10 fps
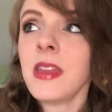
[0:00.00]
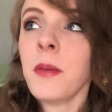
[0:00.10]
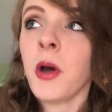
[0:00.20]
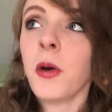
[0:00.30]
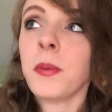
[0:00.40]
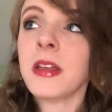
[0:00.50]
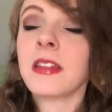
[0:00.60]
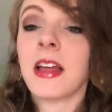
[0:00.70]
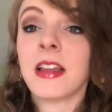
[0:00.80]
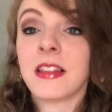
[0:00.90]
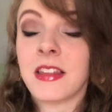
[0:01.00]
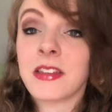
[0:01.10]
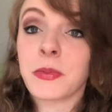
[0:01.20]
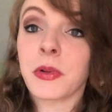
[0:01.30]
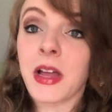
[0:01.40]
I'm hoping that
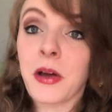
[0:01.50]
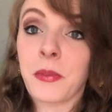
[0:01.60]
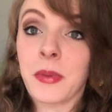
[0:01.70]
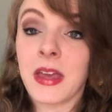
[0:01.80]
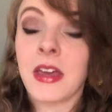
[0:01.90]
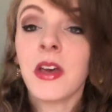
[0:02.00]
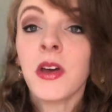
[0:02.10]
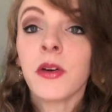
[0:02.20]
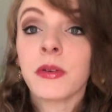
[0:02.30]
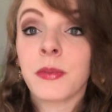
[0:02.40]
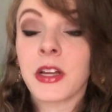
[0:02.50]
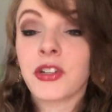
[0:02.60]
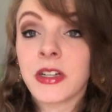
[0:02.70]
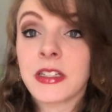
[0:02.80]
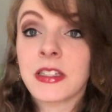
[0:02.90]
this will help me with my
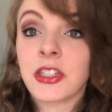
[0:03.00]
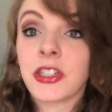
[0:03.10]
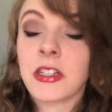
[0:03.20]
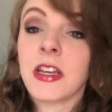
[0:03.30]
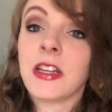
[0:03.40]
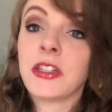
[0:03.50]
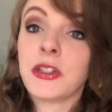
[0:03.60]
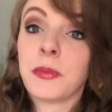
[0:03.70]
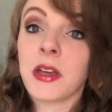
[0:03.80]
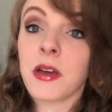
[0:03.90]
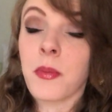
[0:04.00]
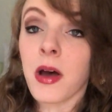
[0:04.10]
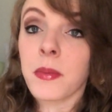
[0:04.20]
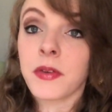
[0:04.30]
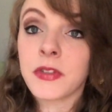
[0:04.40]
transition into being a
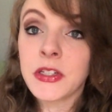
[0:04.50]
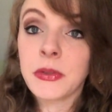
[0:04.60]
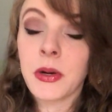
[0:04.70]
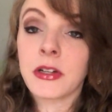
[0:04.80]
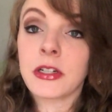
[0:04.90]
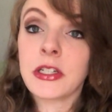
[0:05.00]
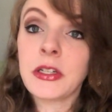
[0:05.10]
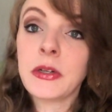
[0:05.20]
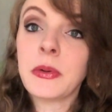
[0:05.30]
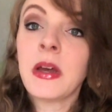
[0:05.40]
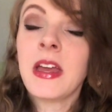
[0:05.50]
mom of 2 under 2.